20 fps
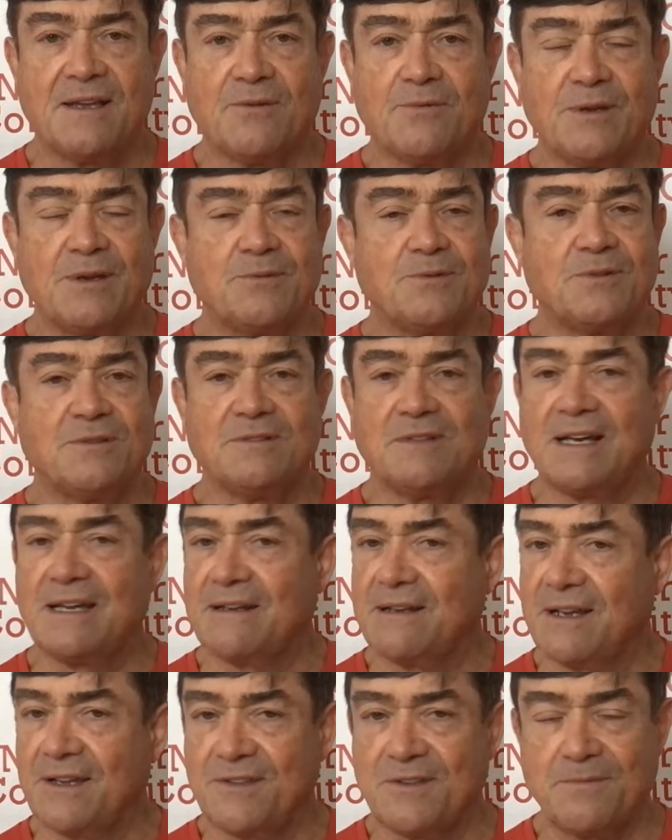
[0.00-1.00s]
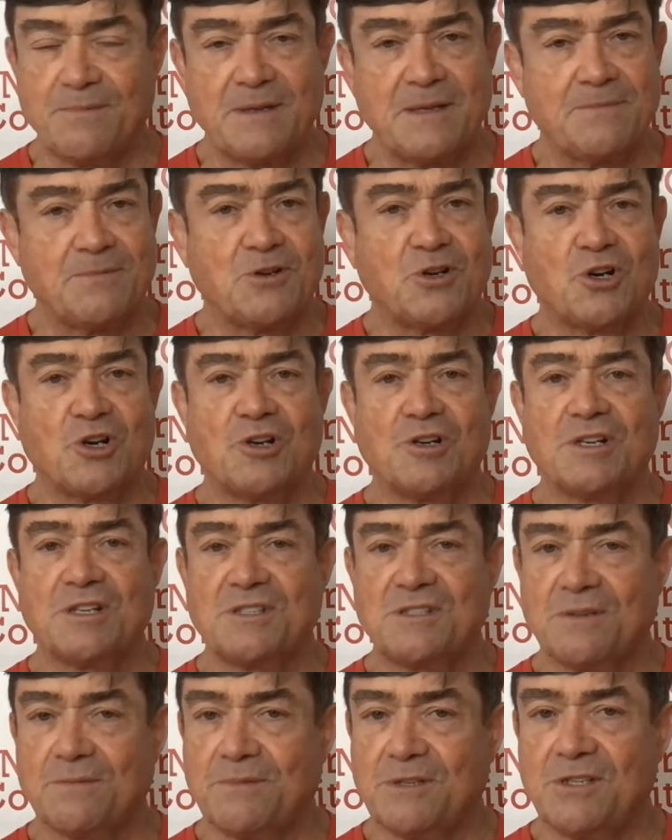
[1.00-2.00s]
We will let other people hurt
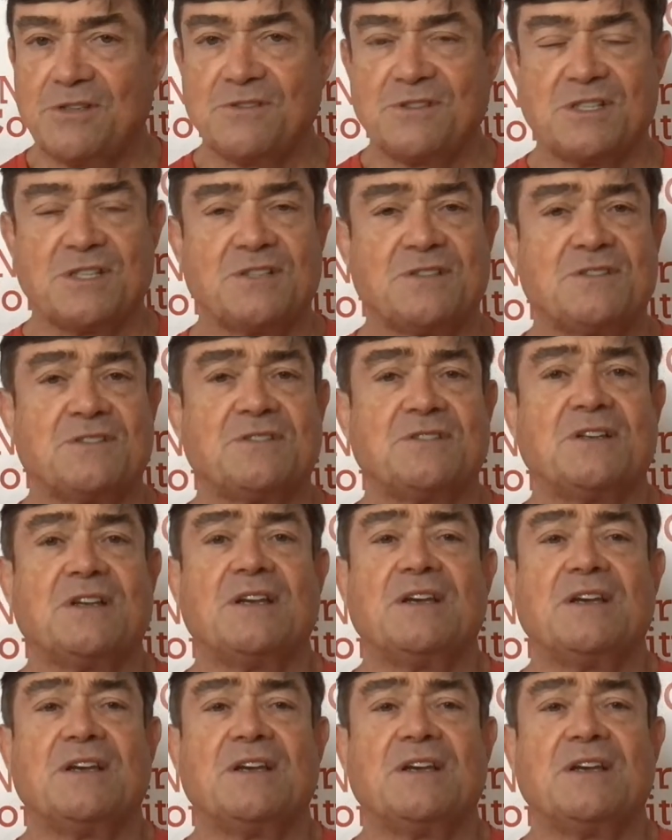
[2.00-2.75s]
us, abuse us,